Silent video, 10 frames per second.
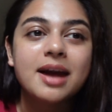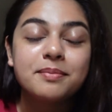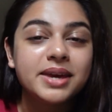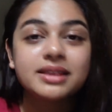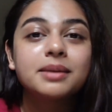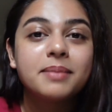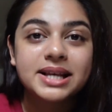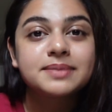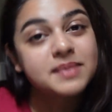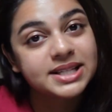I'm being the
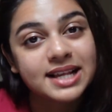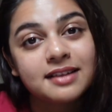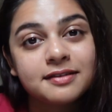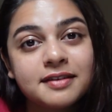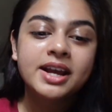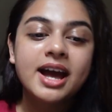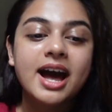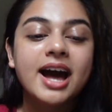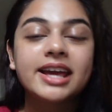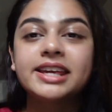best myself.
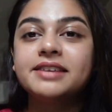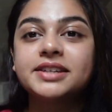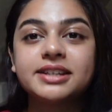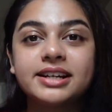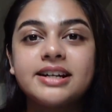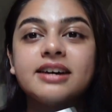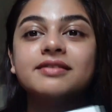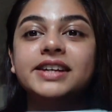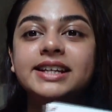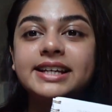I even did a
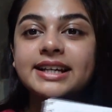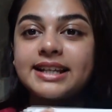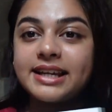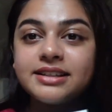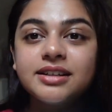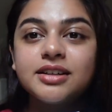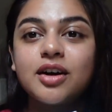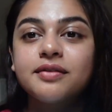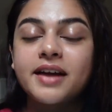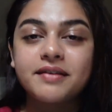weekly calendar
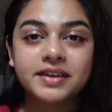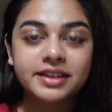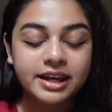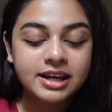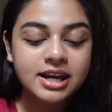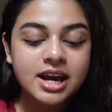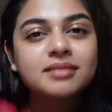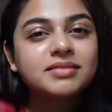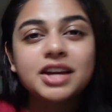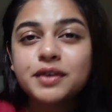of everything.
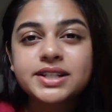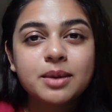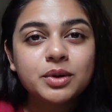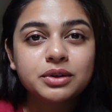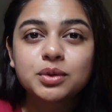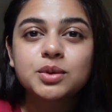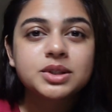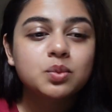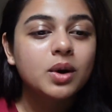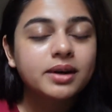If you're someone
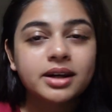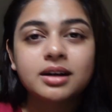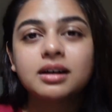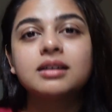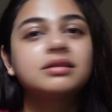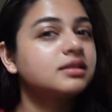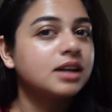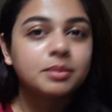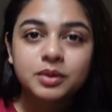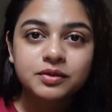who's working a
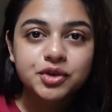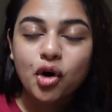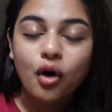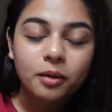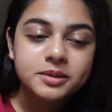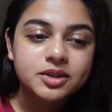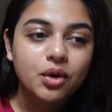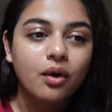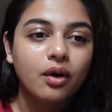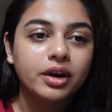couple of jobs,
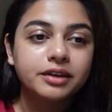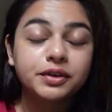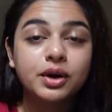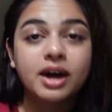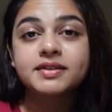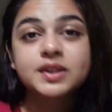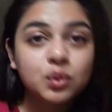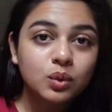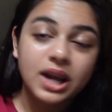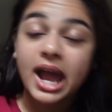or if you have
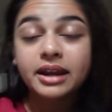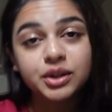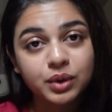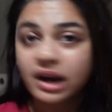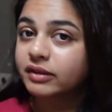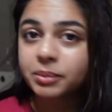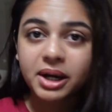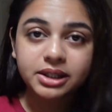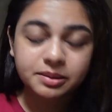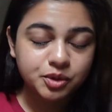school and you have a
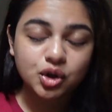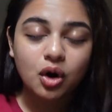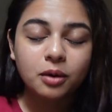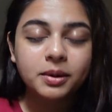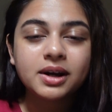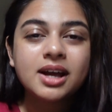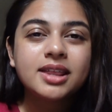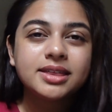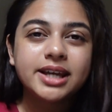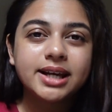part-time job,
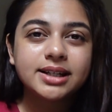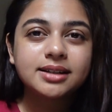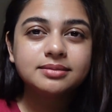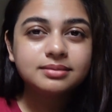then